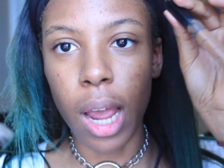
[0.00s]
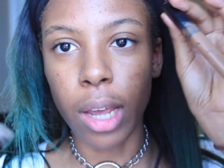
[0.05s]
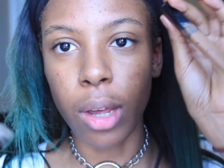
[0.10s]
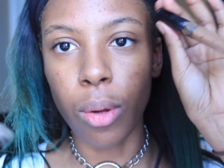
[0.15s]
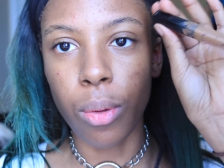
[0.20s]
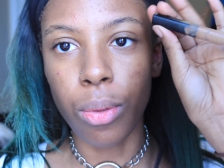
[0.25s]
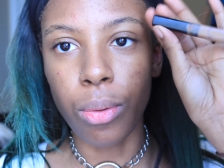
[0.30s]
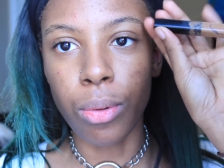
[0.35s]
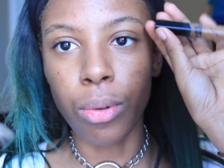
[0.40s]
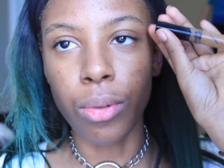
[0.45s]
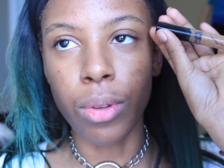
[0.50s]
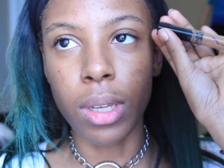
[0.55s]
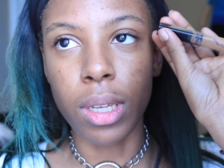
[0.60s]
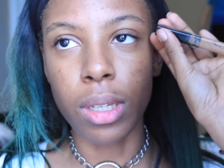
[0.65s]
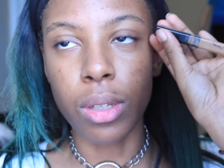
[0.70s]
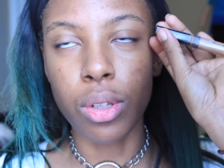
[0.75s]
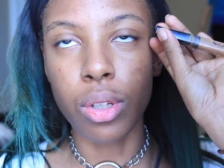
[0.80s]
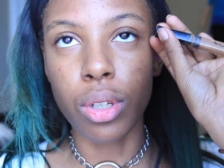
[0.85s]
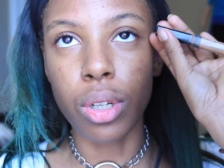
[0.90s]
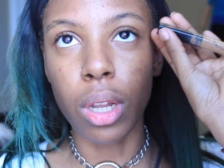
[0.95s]
I go through
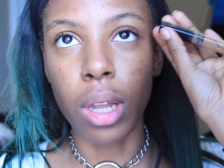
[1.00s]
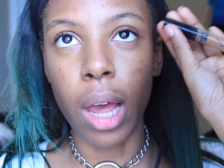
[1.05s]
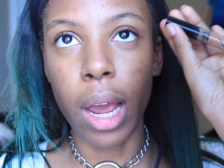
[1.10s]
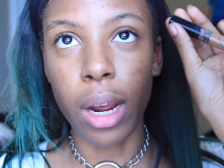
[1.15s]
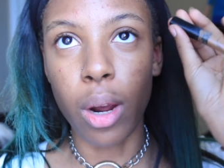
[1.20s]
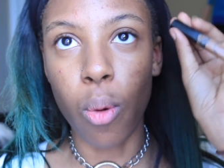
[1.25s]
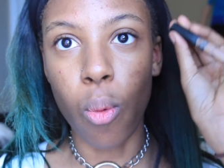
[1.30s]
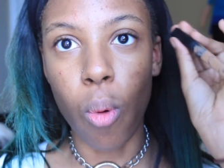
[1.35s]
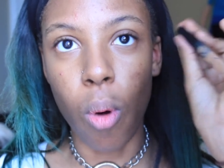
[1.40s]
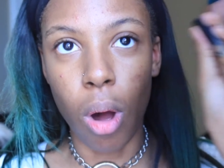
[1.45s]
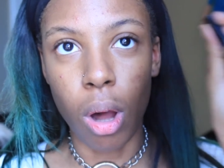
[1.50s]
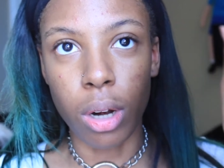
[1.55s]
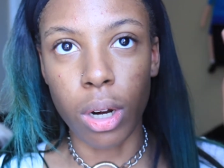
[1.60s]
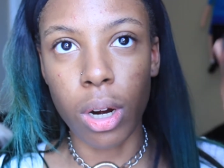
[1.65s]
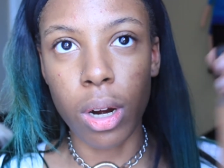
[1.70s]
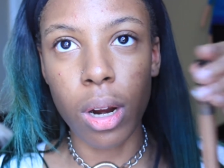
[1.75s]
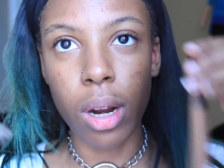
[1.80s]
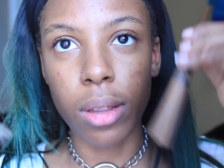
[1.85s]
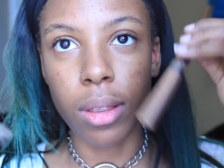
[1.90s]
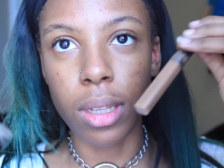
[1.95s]
these like
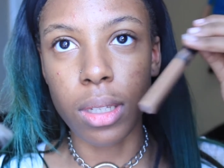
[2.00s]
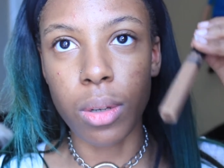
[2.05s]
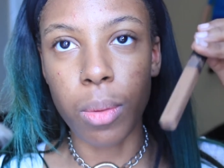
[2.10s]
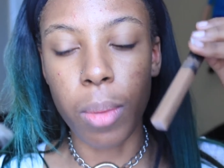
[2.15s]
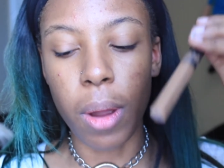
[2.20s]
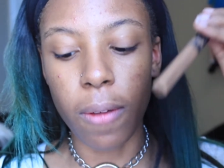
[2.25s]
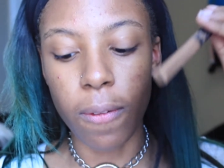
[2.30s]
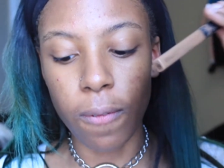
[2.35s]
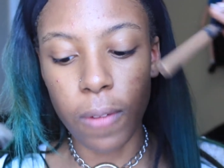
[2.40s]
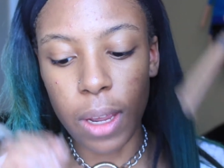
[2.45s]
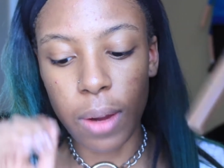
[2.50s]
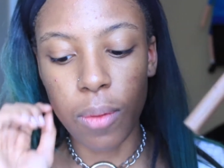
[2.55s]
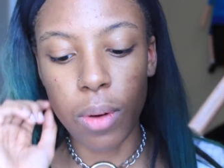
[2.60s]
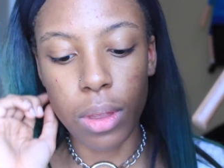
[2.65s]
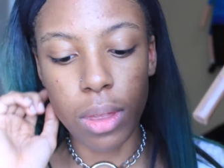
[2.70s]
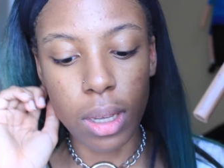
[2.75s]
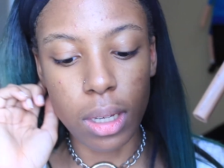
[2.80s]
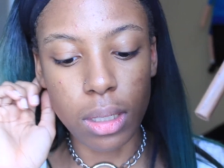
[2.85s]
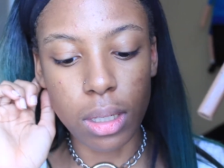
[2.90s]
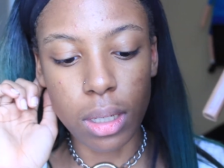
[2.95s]
water. These are my
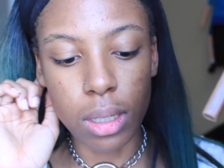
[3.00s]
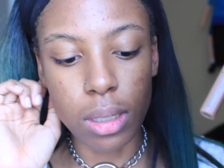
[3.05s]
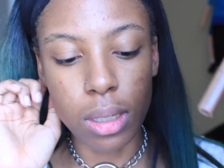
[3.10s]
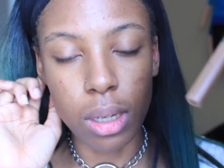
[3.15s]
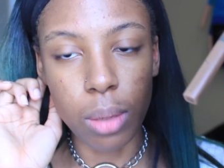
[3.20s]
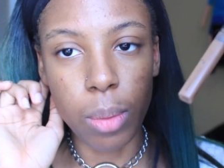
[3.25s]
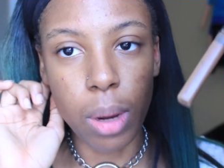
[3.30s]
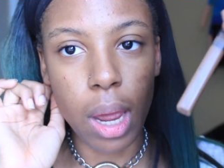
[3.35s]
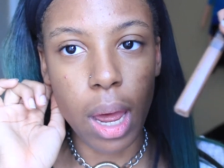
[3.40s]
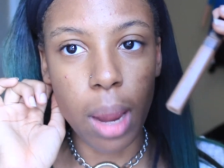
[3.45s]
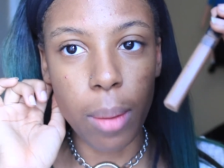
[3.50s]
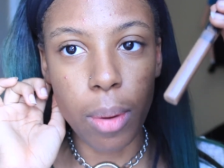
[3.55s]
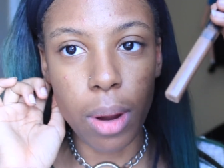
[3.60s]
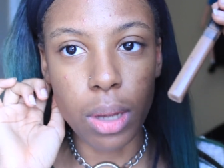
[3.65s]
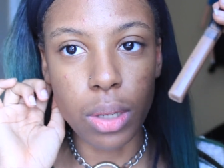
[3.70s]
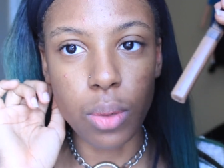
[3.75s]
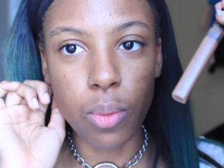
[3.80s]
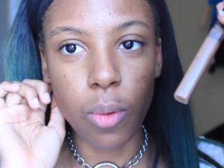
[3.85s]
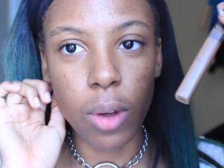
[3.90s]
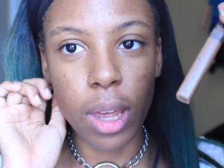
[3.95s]
favorite thing to conceal my
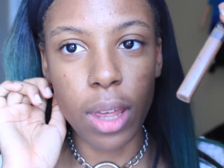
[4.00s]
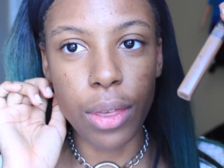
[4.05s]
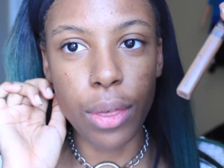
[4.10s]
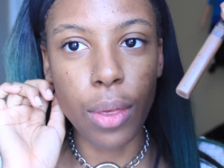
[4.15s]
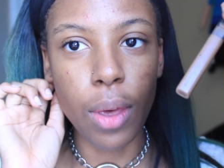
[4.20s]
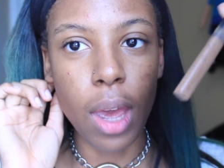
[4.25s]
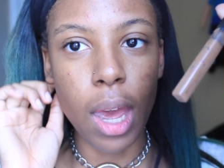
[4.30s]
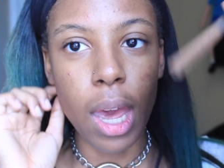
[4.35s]
eyebrows with.